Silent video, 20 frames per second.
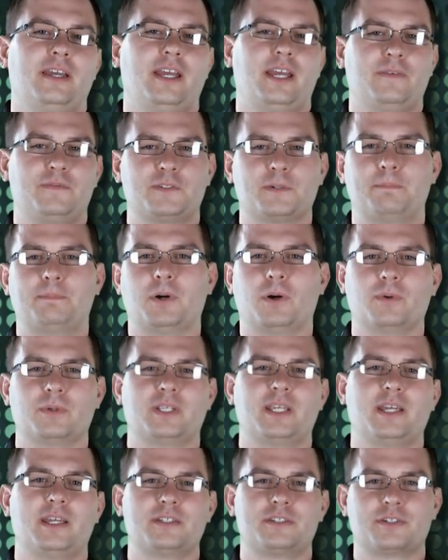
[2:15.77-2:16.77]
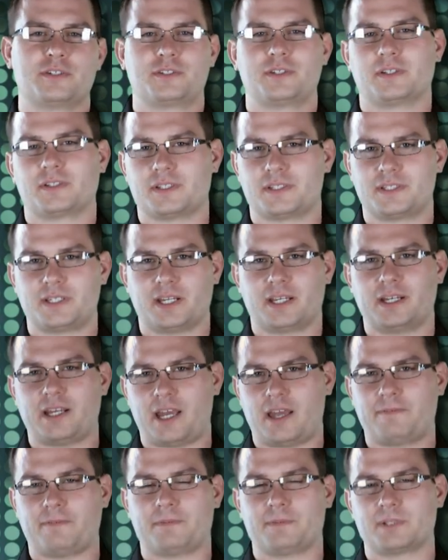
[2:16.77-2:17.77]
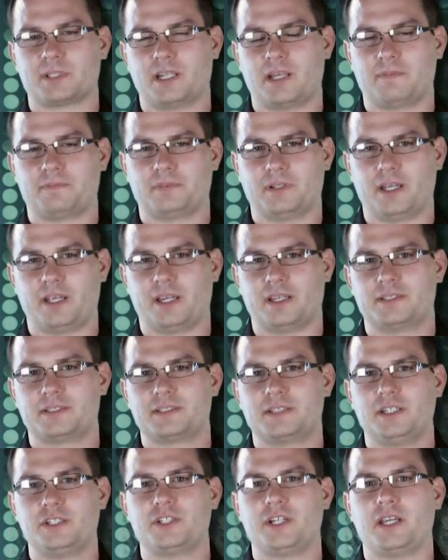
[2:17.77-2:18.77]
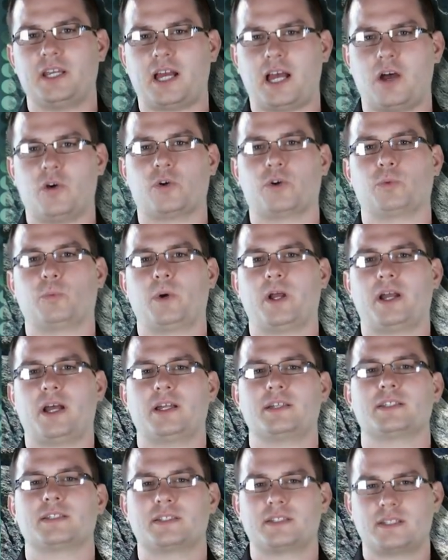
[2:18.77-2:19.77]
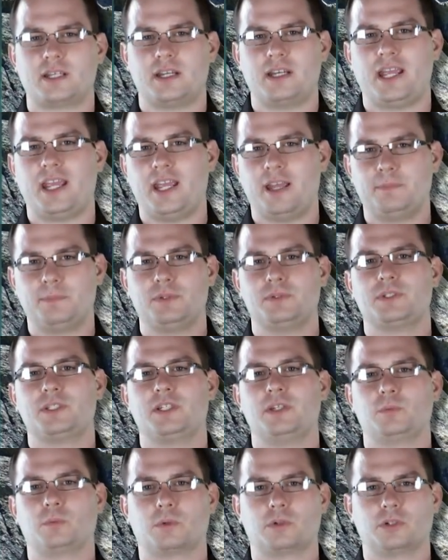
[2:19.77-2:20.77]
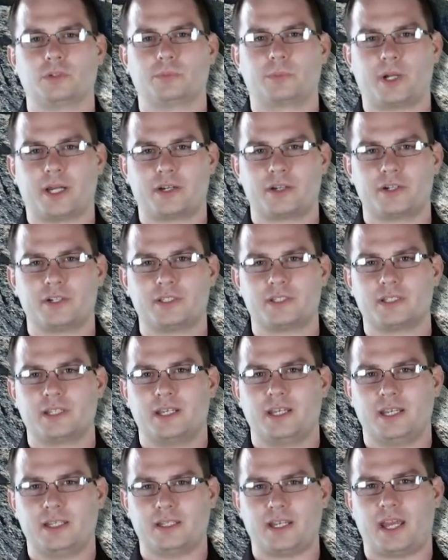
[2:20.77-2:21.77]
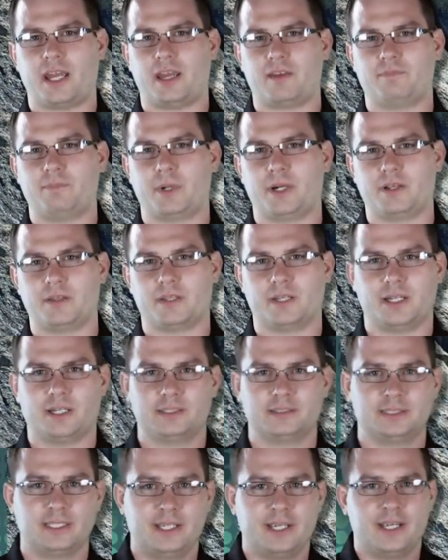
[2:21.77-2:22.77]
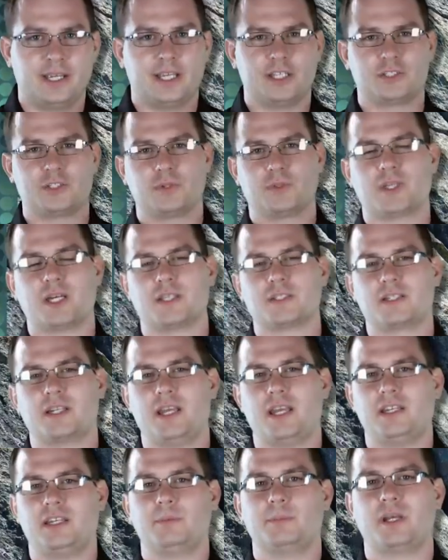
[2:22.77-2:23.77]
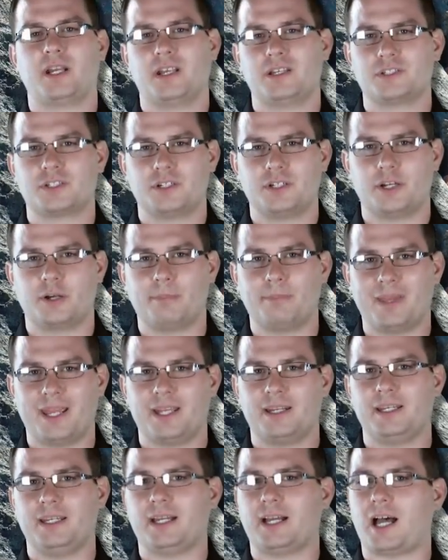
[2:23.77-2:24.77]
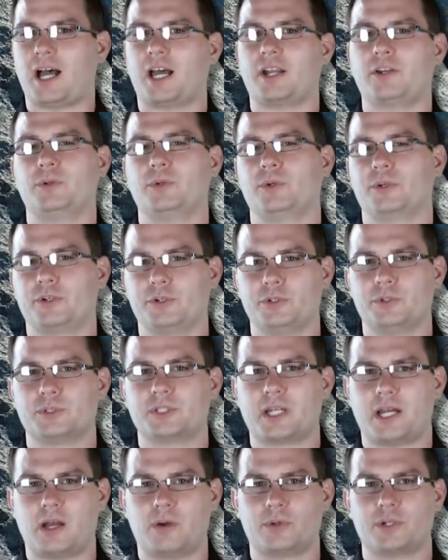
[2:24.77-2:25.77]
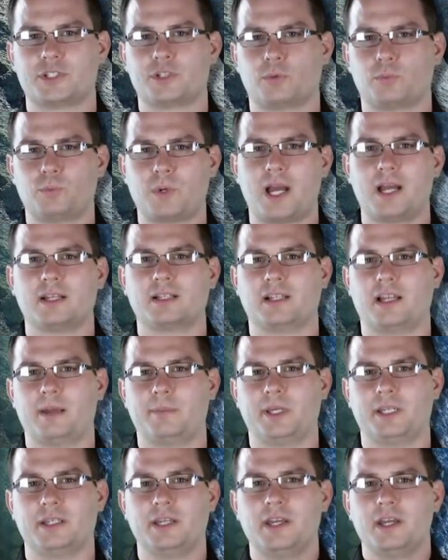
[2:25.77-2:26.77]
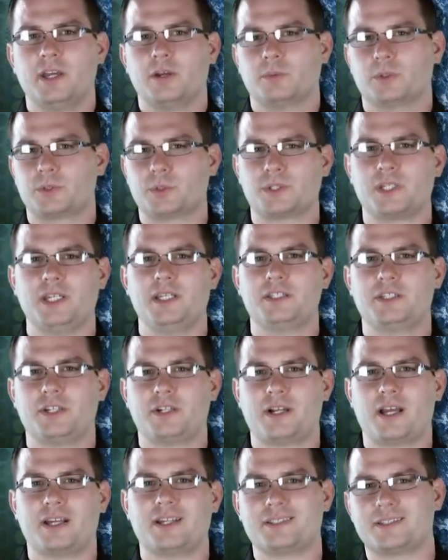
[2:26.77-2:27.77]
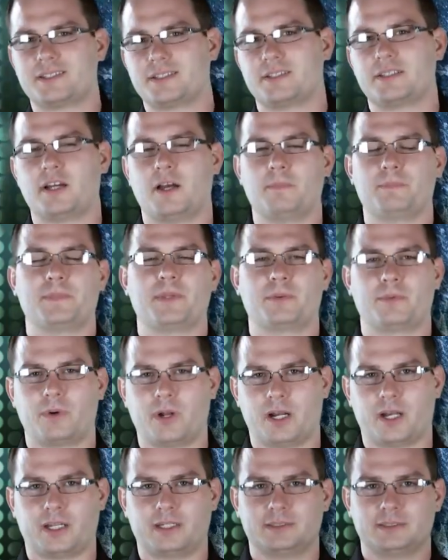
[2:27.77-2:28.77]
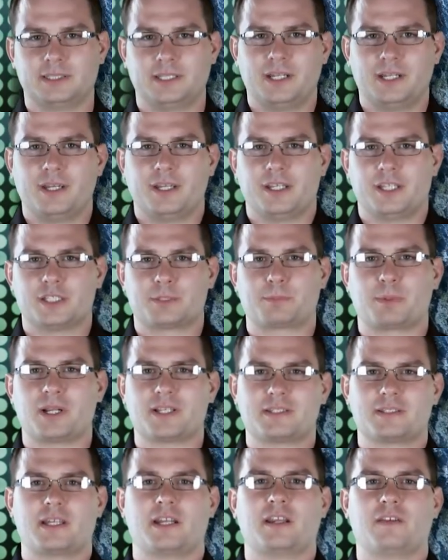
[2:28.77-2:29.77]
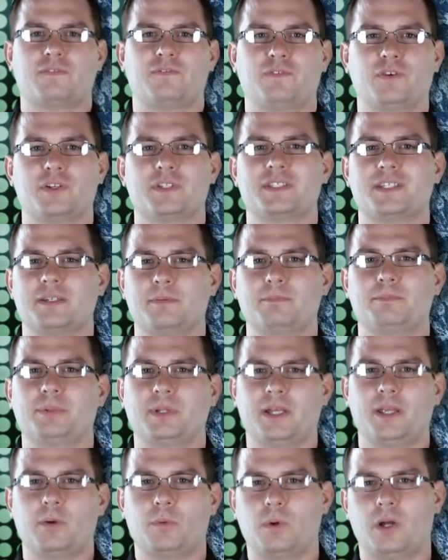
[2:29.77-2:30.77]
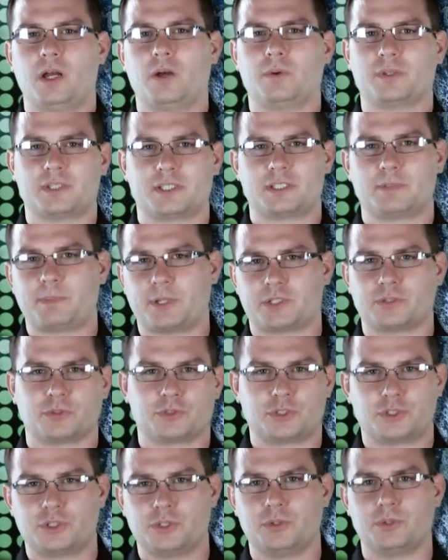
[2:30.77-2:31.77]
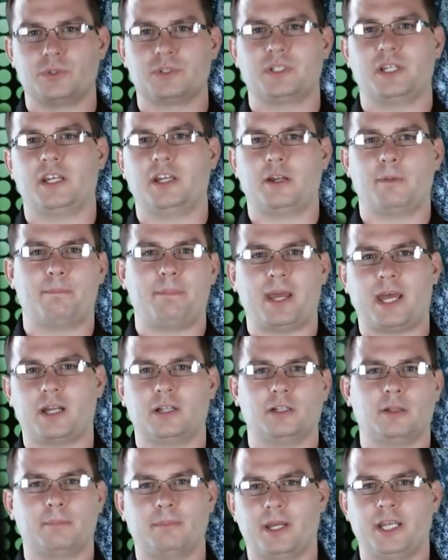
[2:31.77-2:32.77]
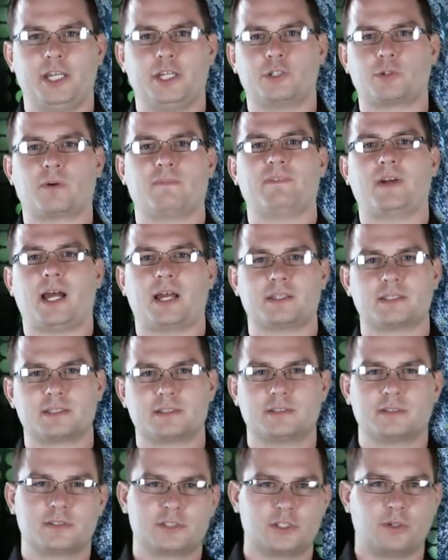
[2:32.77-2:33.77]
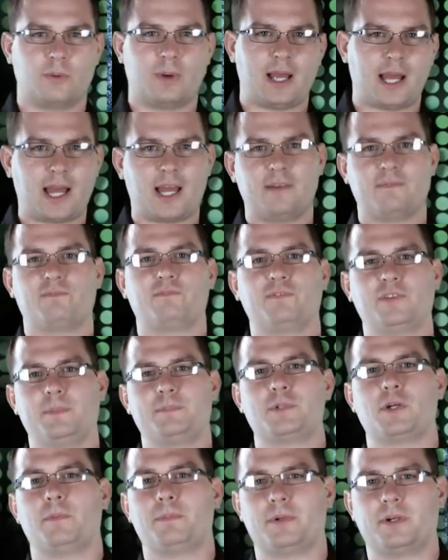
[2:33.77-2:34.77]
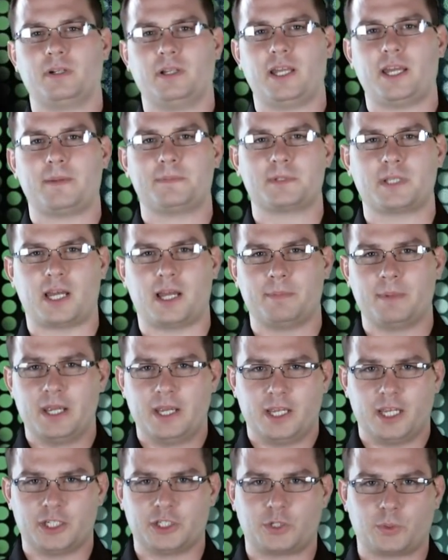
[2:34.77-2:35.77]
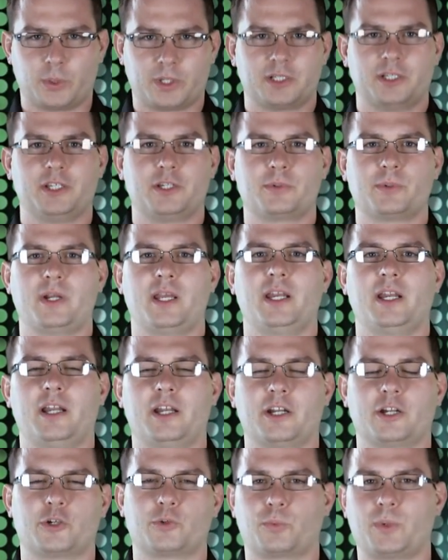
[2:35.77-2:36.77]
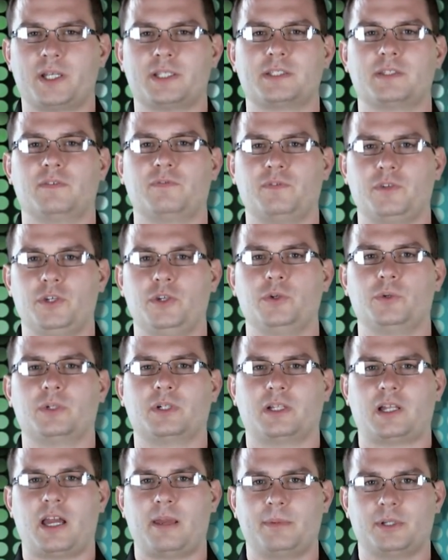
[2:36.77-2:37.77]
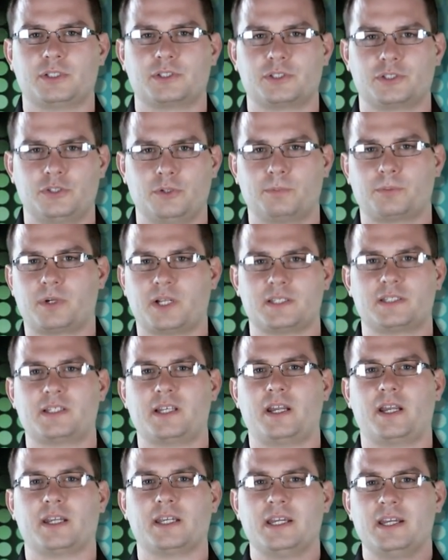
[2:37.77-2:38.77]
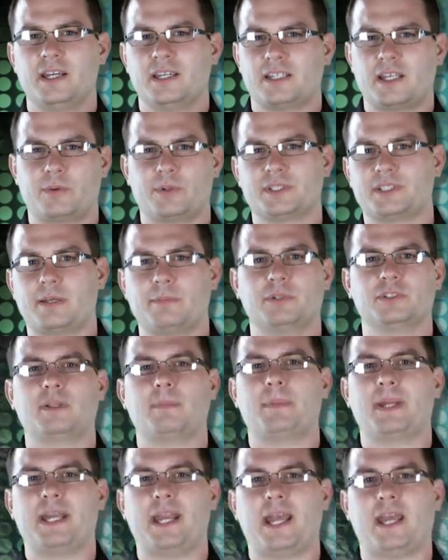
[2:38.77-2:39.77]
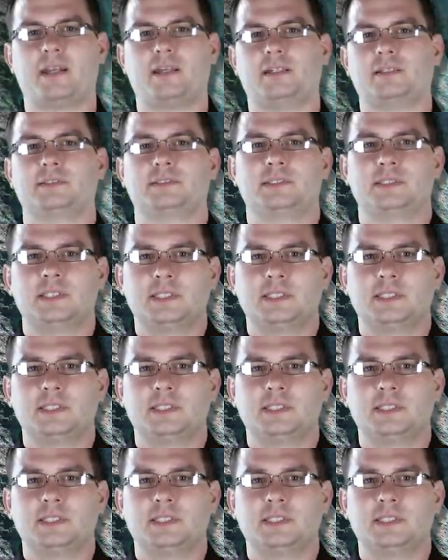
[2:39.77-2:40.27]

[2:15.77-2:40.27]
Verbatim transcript: After bone cancer took the second half of his left leg, CJ Howard went on to set amputee world records in the half marathon. In 2008, he met engineer Mandy Ott, who introduced Howard to rock climbing, which was easier on his stump than running. His prosthetic foot didn't play well with the special shoes needed to battle a mighty crevasse, so Ott flipped open her laptop and quickly created an aggressive new climbing shoe prosthetic that resembled a banana.